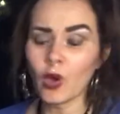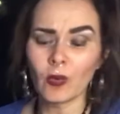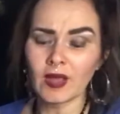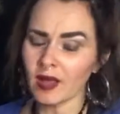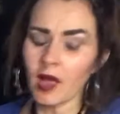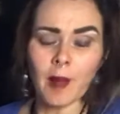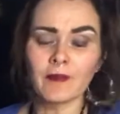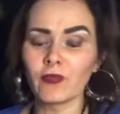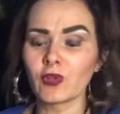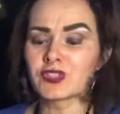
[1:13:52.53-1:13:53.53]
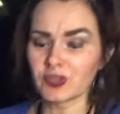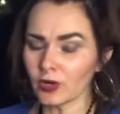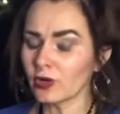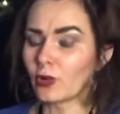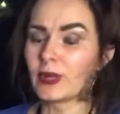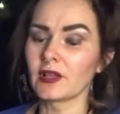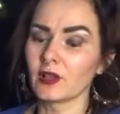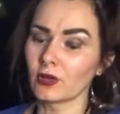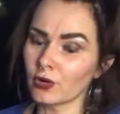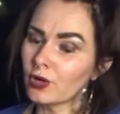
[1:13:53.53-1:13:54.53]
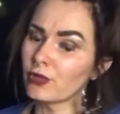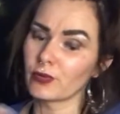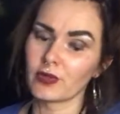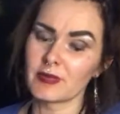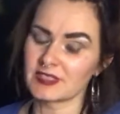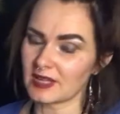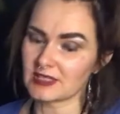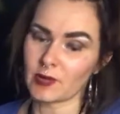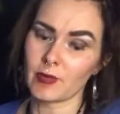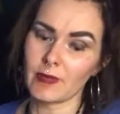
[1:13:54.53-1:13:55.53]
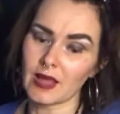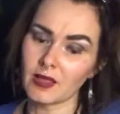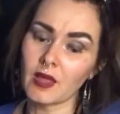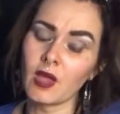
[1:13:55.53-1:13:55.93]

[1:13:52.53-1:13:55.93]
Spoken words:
We can come full circle. We can learn through the mistakes that we make,